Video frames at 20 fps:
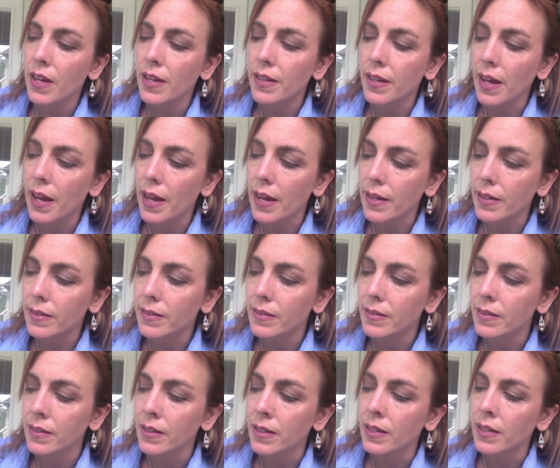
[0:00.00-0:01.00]
and
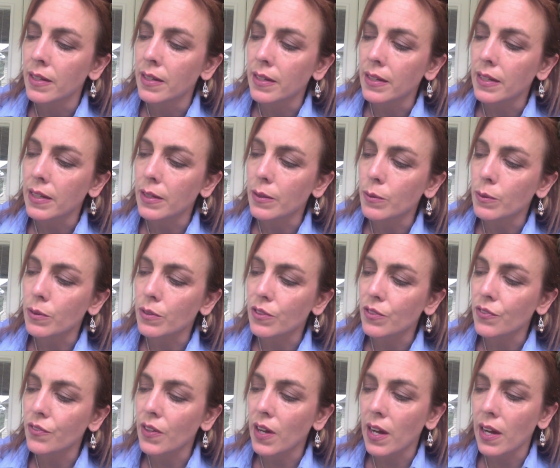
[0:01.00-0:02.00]
x
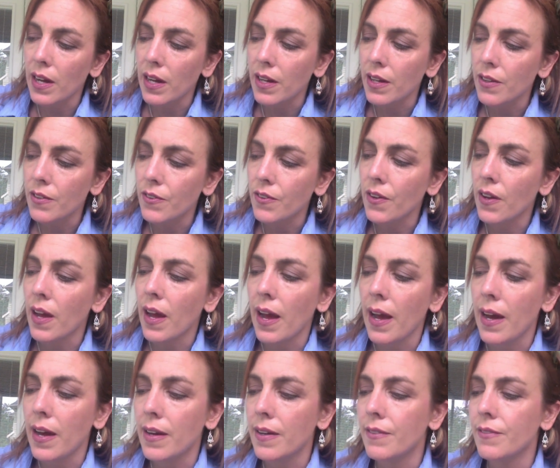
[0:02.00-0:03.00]
equals 5
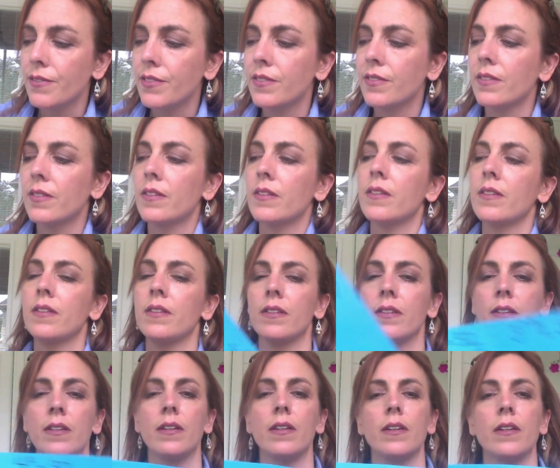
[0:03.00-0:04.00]
halves.
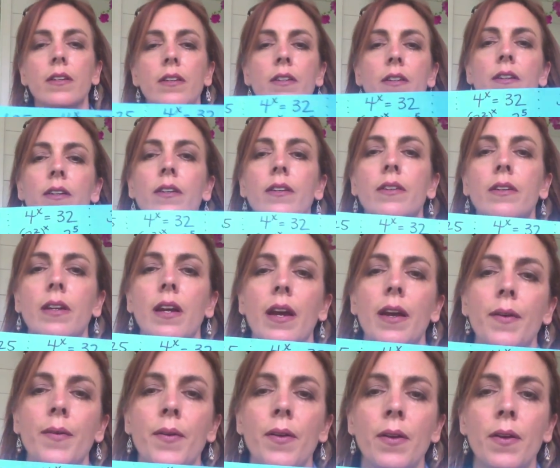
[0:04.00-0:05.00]

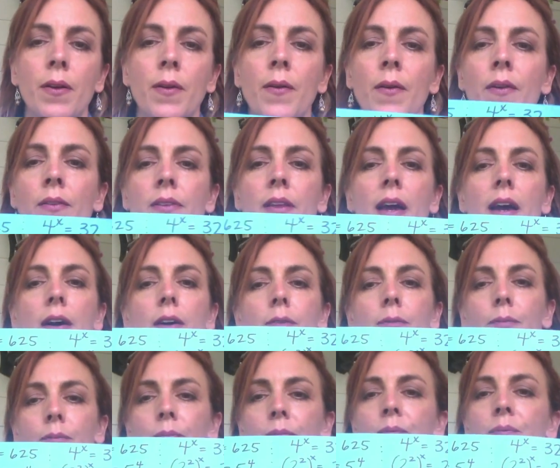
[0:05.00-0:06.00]
Okay. Now,
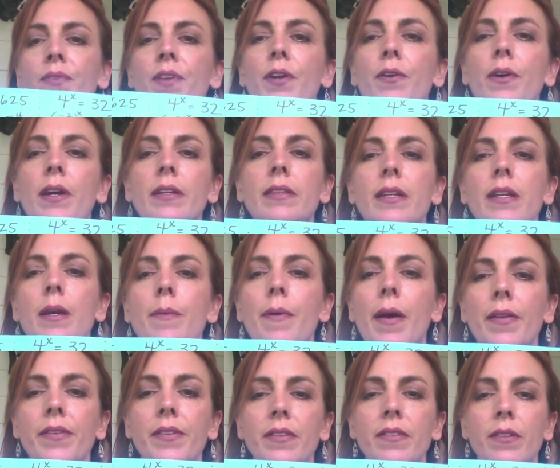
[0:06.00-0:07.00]
the great thing
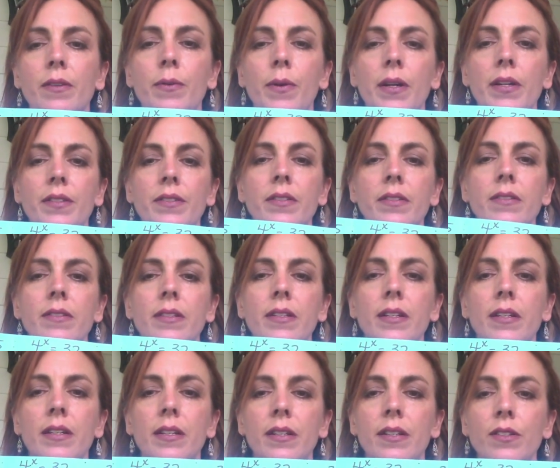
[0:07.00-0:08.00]
about these equations
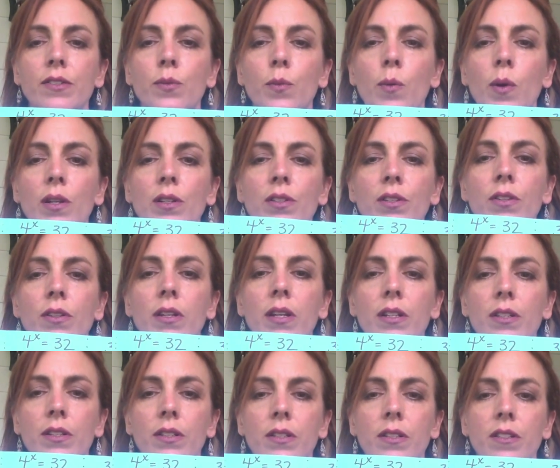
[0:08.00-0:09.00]
is once you
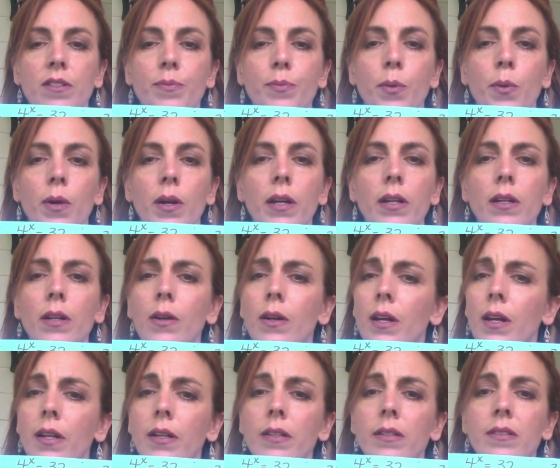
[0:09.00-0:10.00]
get to this point, go
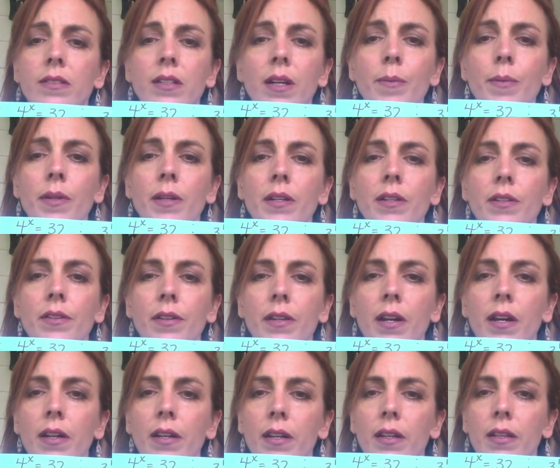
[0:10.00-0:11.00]
ahead and sub it in your
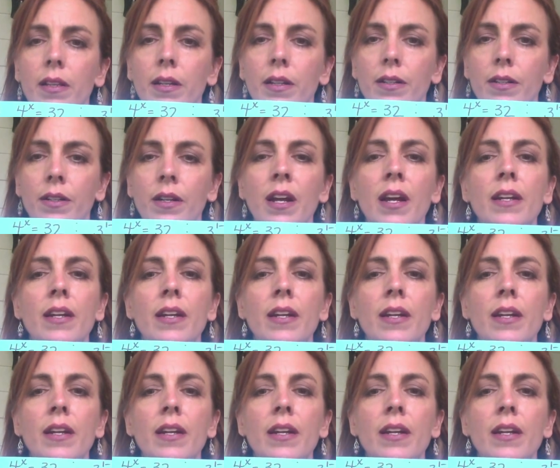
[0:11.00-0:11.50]
calculator.